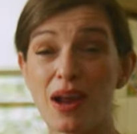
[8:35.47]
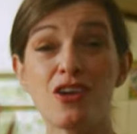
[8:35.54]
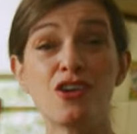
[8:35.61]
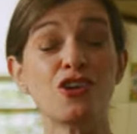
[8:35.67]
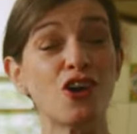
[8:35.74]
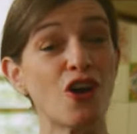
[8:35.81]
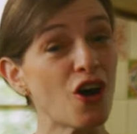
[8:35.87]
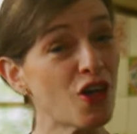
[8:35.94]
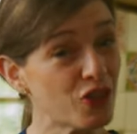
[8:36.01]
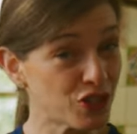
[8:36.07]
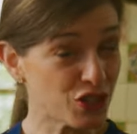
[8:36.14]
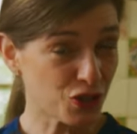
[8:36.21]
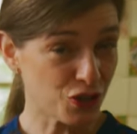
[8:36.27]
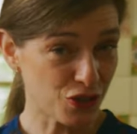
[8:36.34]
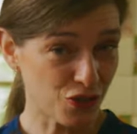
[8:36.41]
another
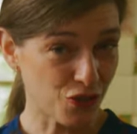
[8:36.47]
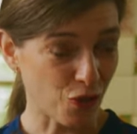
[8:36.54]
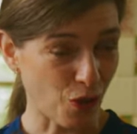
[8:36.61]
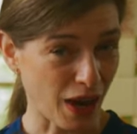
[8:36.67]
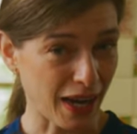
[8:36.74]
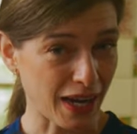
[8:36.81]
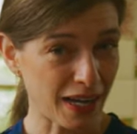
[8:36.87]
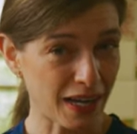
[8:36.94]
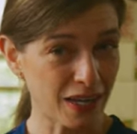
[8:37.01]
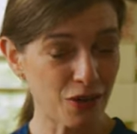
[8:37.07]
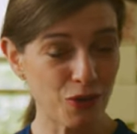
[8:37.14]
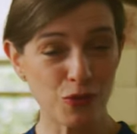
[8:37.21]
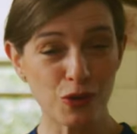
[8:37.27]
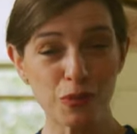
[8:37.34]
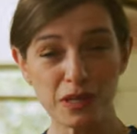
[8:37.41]
choice of
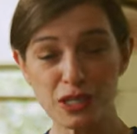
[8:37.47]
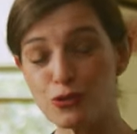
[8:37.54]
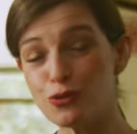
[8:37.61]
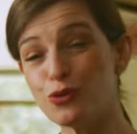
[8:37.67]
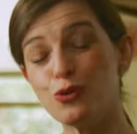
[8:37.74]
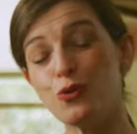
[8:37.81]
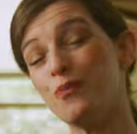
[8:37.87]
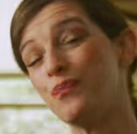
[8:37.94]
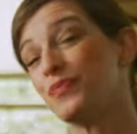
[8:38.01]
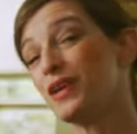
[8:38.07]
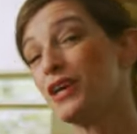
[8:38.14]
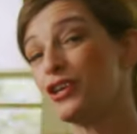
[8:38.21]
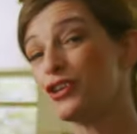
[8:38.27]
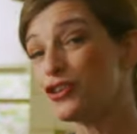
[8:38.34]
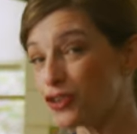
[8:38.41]
wine would be to do
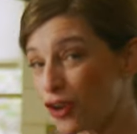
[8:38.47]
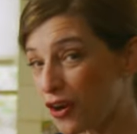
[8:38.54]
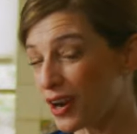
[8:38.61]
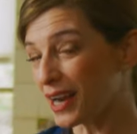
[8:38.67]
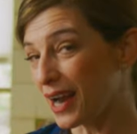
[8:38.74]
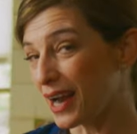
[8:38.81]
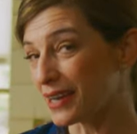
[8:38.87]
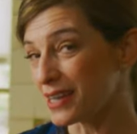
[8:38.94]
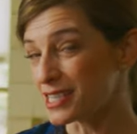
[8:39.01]
not a gran